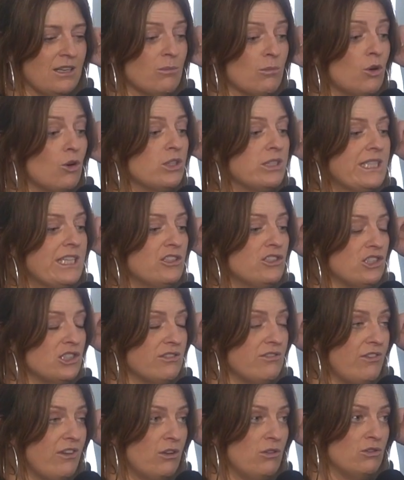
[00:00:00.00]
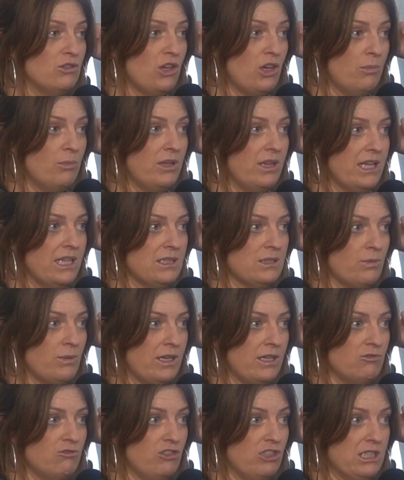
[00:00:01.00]
Because I just found out about this
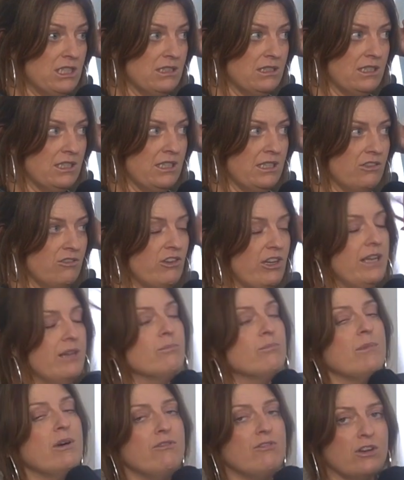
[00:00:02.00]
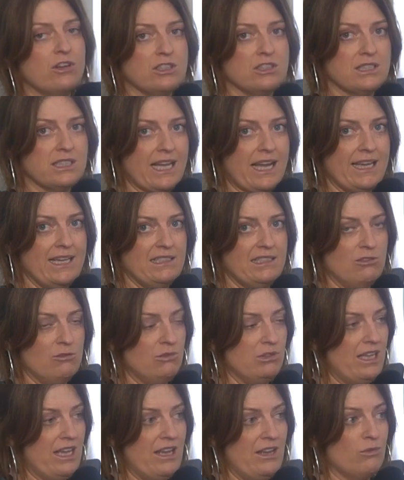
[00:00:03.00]
one recently. Right, my first ideal
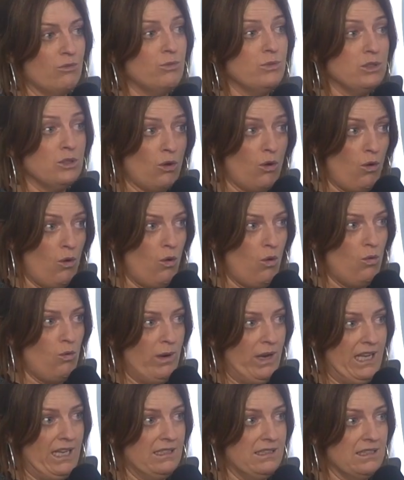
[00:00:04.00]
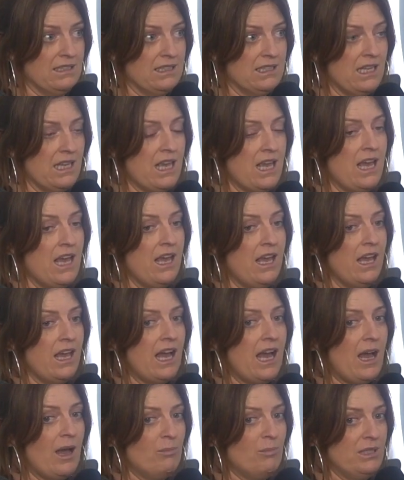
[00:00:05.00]
death was always
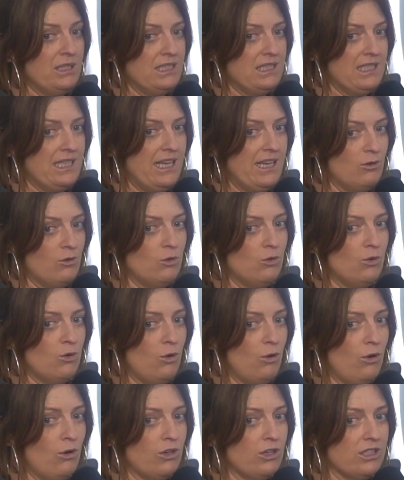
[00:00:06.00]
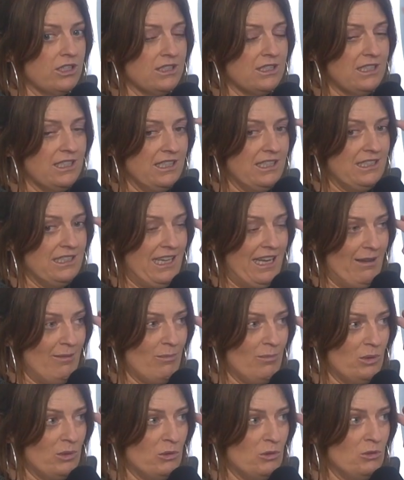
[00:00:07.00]
a prosecco cork to the
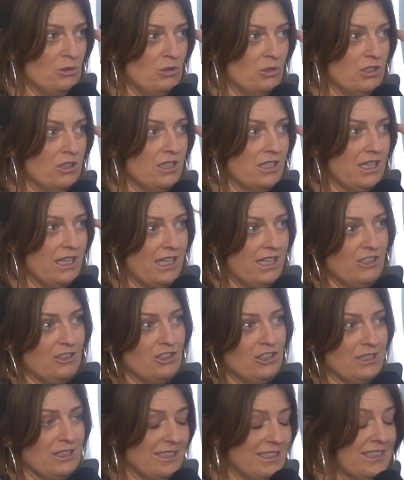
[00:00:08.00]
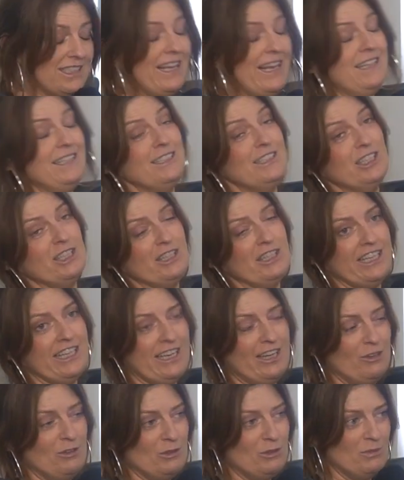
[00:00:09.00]
temple, and it just instantly
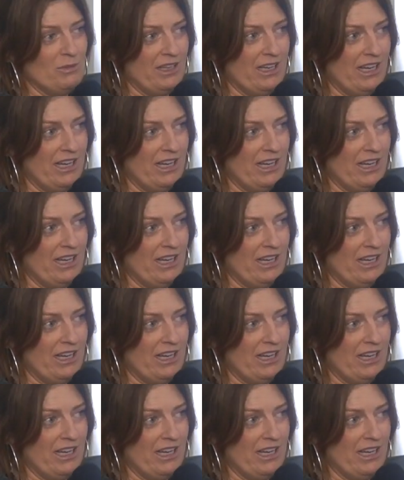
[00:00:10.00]
kills me.